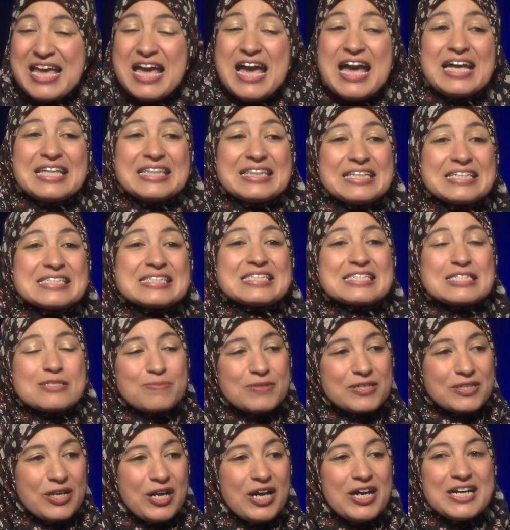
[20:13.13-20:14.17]
And this is
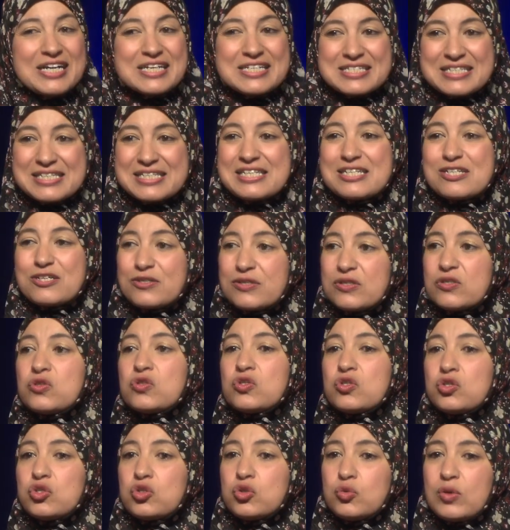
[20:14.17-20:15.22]
because here in
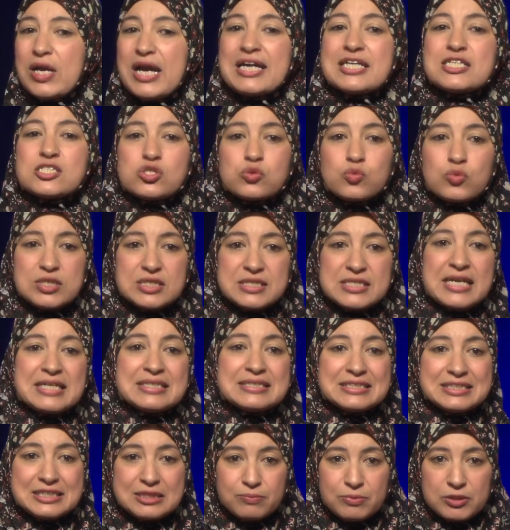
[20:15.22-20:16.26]
the U S, we
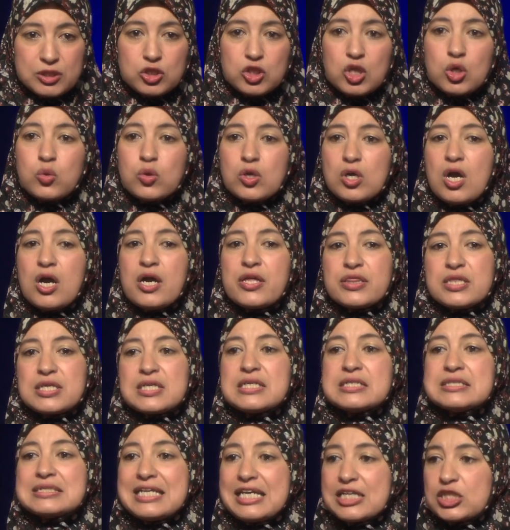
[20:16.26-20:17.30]
tend to be lower on the
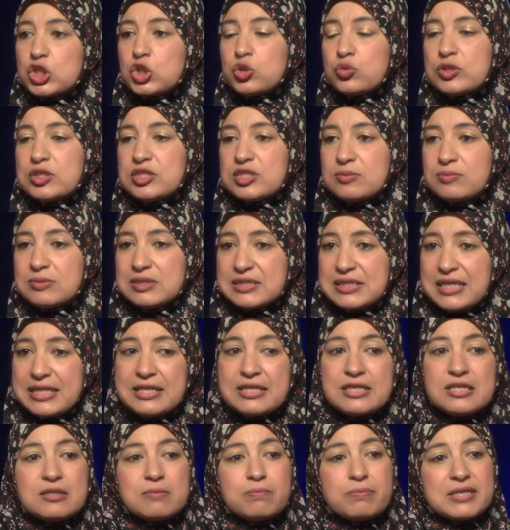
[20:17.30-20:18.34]
contextualism
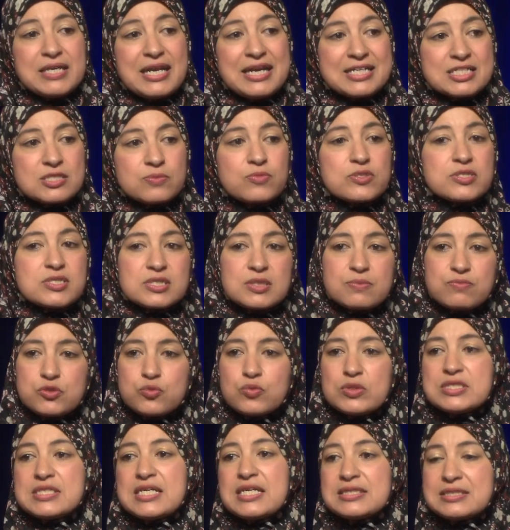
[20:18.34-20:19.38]
scale, but as Muslims,
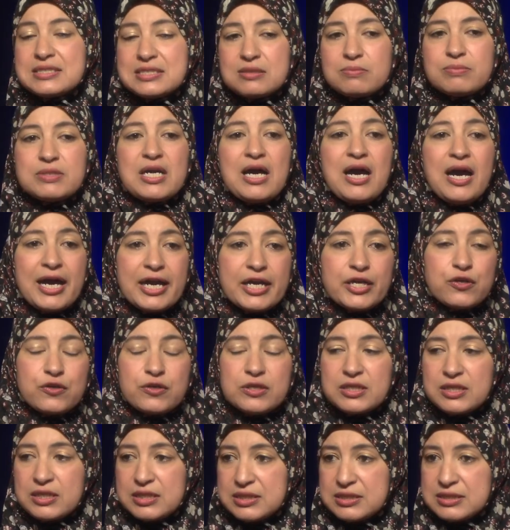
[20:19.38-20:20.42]
we tend to be higher
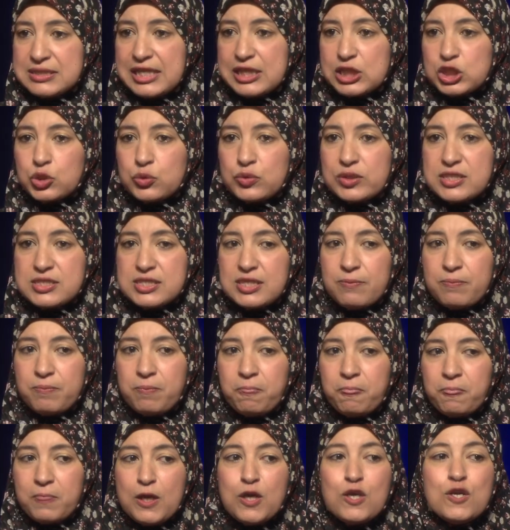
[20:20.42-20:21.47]
in contextualism.
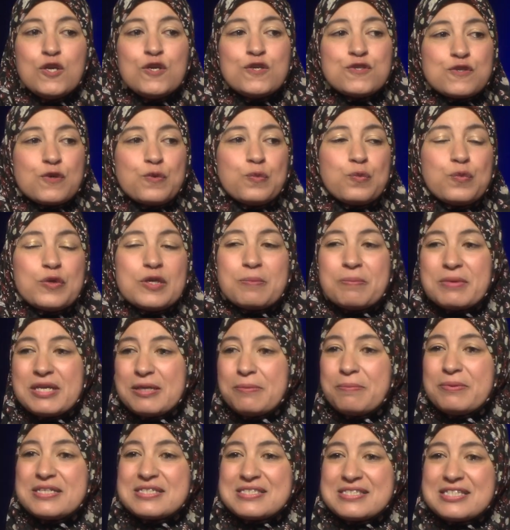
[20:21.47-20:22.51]
So we may
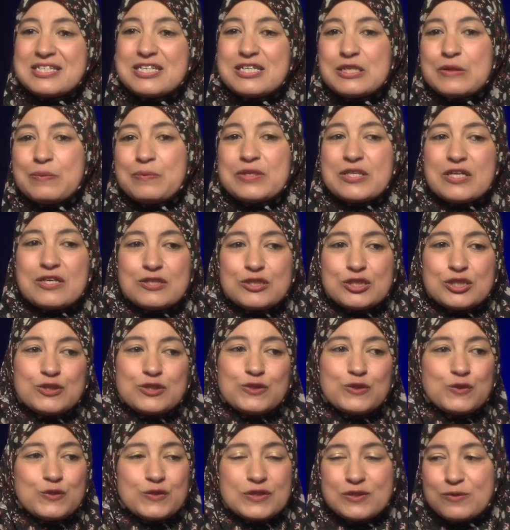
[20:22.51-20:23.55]
be sitting with our
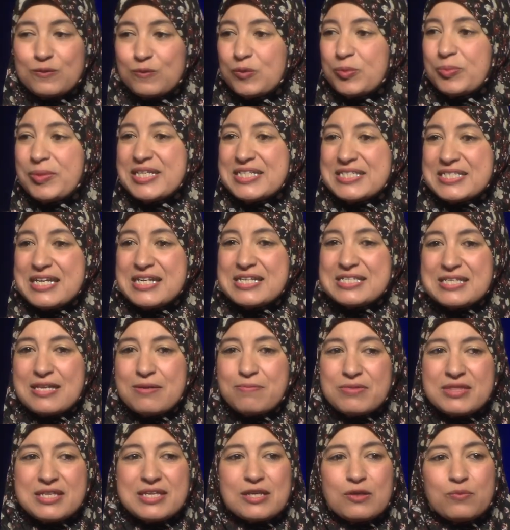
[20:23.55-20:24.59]
children, we may say
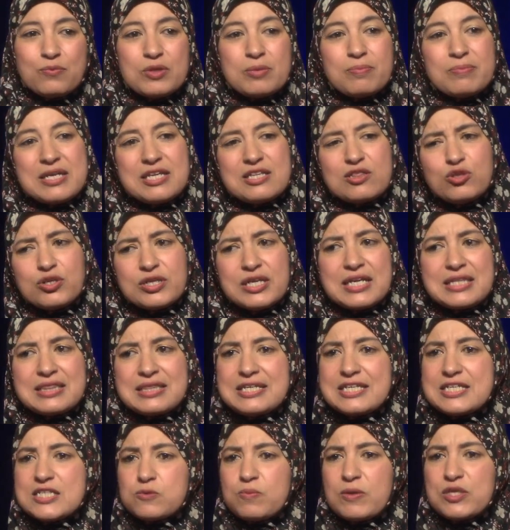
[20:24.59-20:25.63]
something, and we may look at the
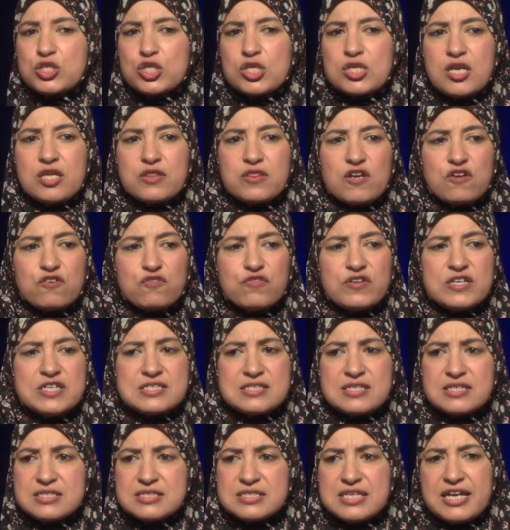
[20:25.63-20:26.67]
expression on their face
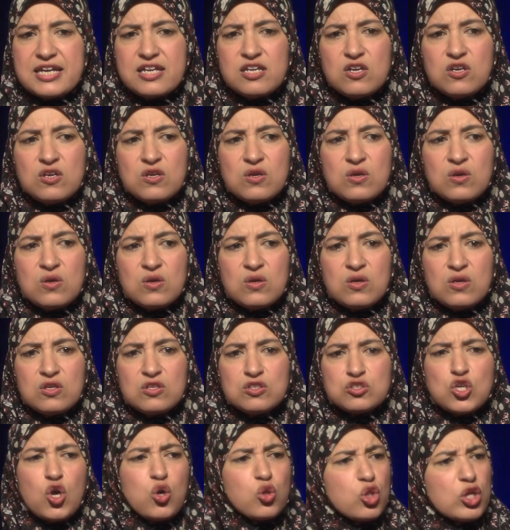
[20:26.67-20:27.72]
and say,
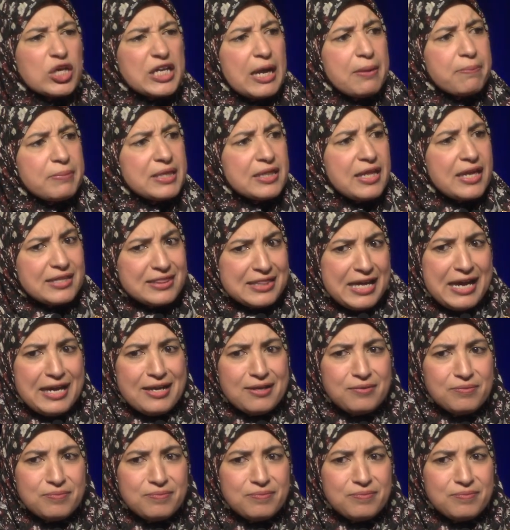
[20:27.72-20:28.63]
"Don't look at me like that."